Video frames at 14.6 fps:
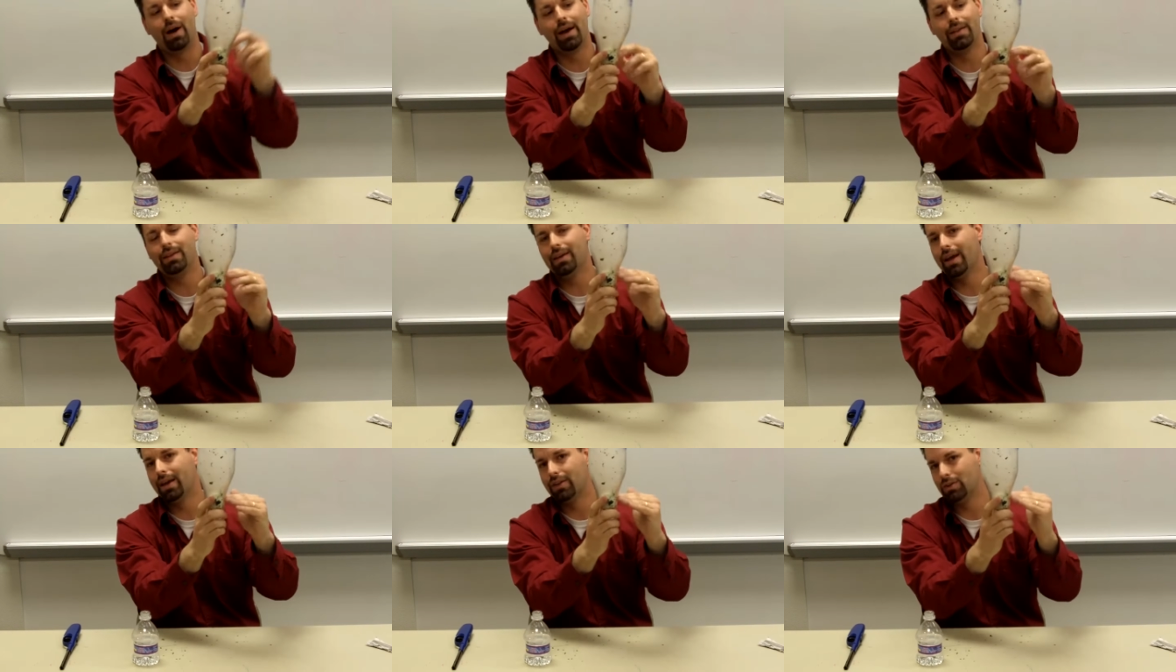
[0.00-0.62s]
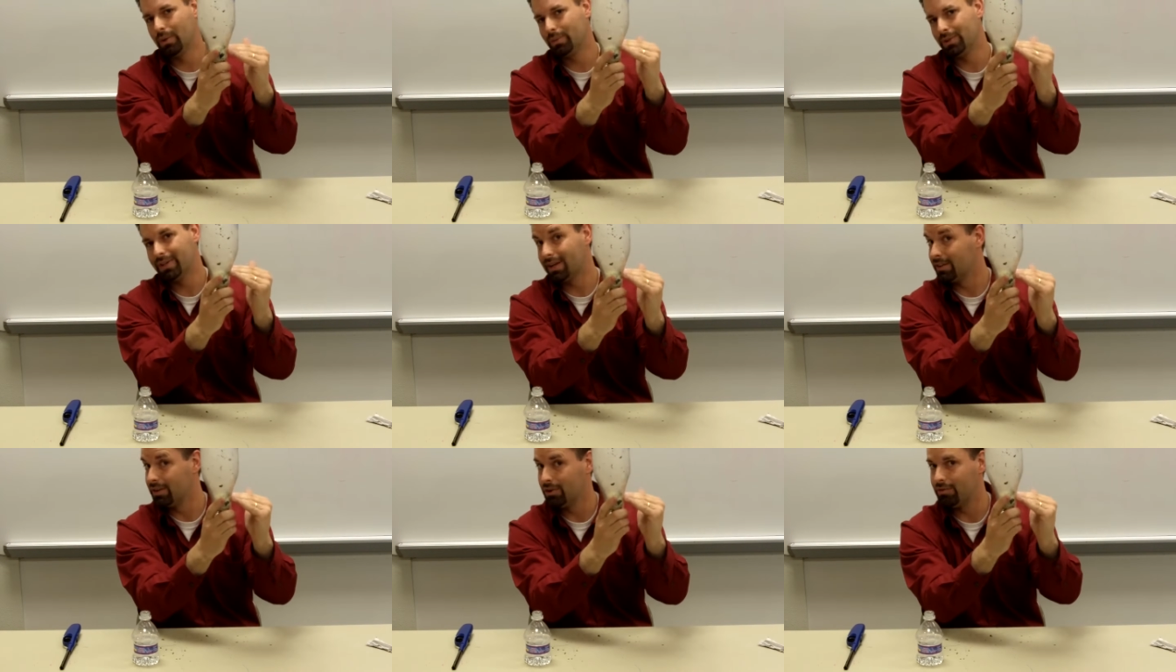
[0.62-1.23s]
behind the egg. It's almost
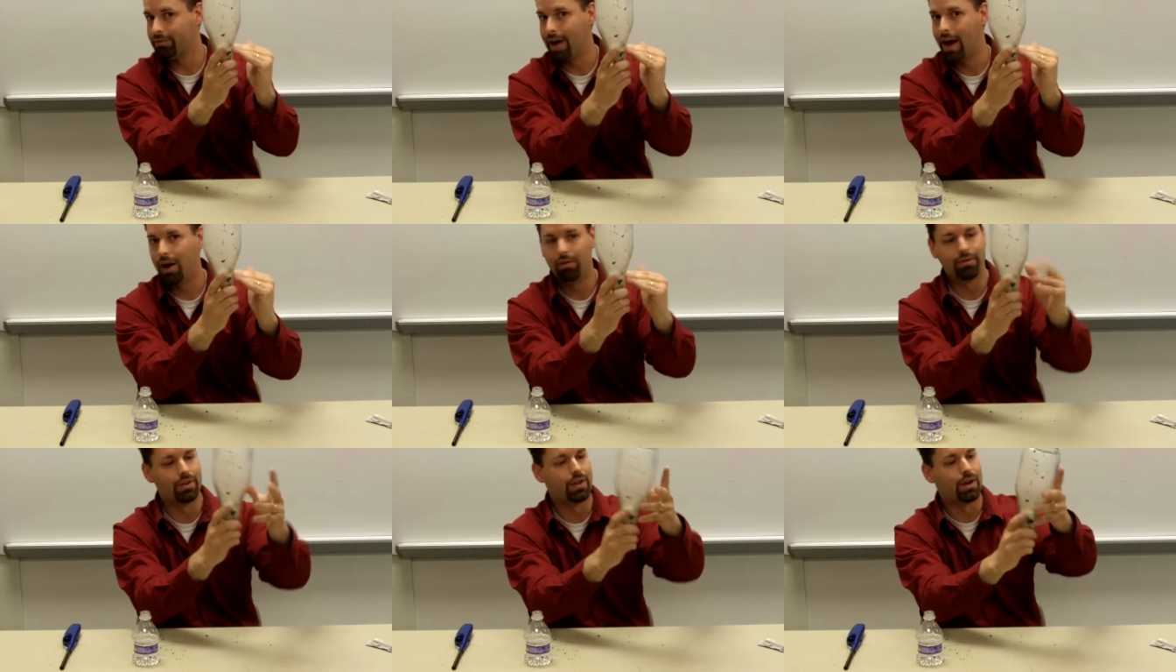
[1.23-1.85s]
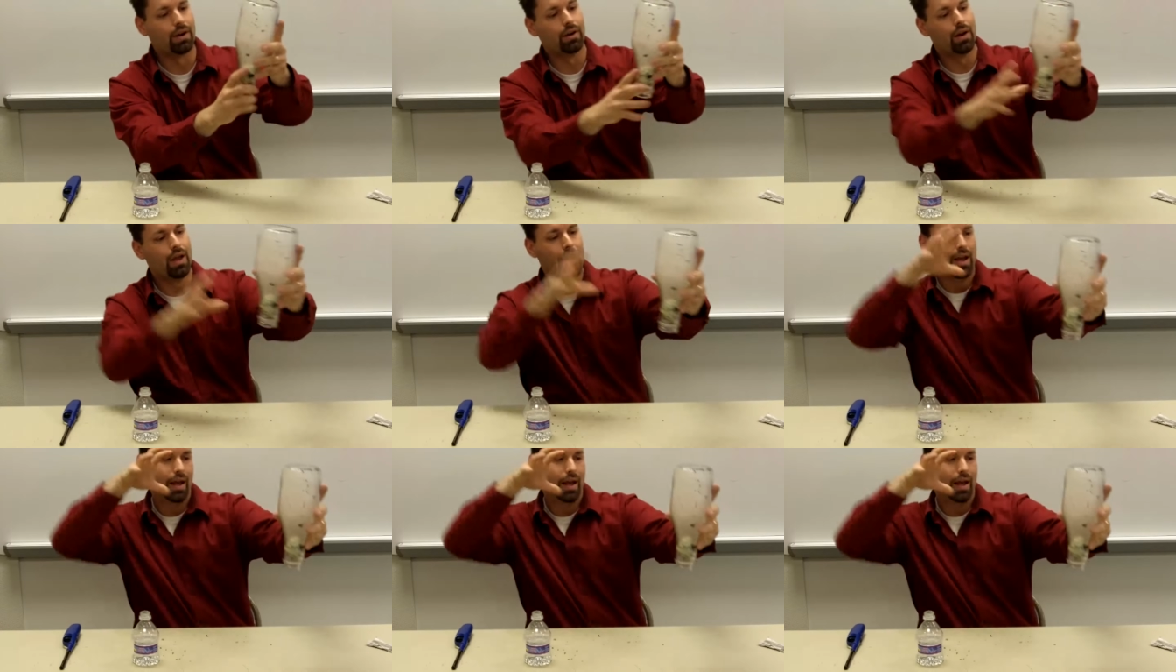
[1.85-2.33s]
like a little valve in there.